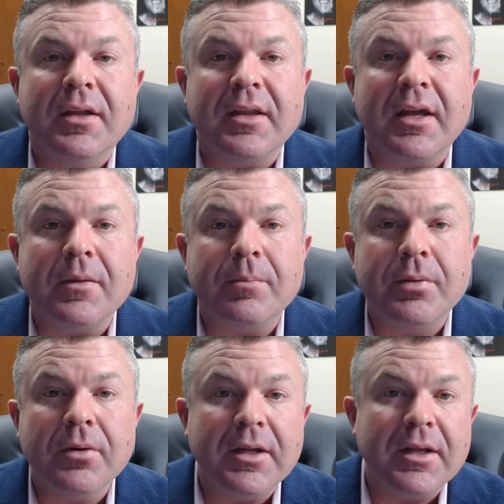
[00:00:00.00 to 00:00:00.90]
that you're
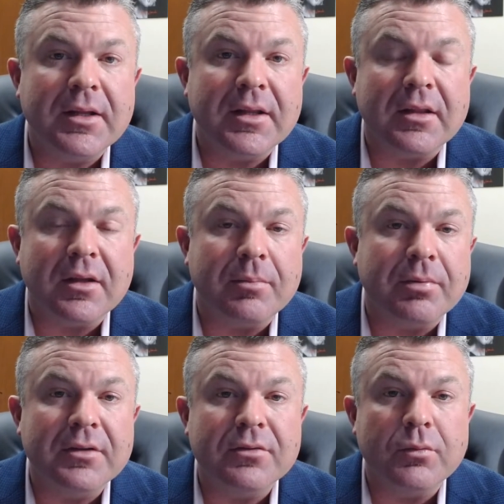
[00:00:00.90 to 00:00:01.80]
putting that the
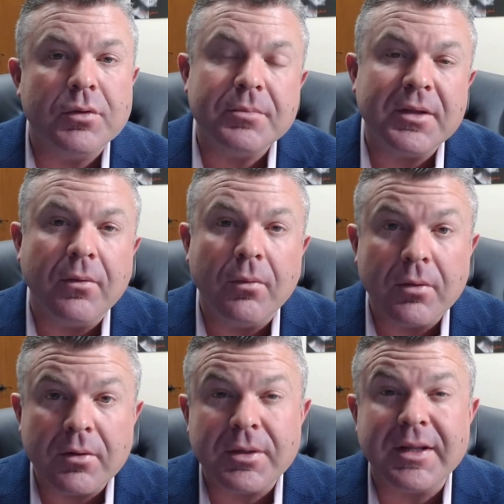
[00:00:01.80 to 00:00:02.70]
appraisal won't be
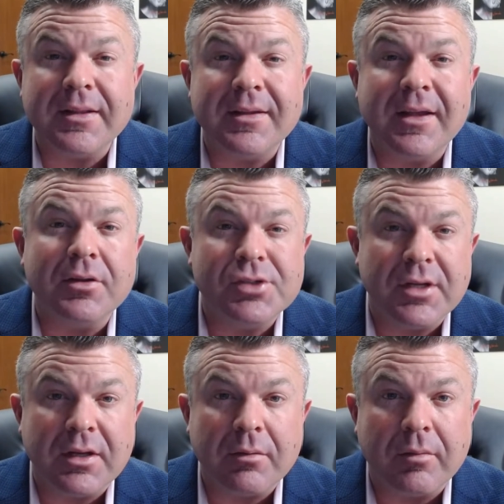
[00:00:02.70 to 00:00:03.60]
ordered until
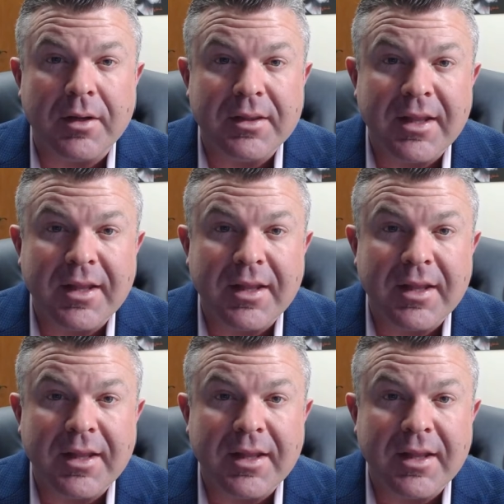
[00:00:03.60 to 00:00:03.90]
January 1.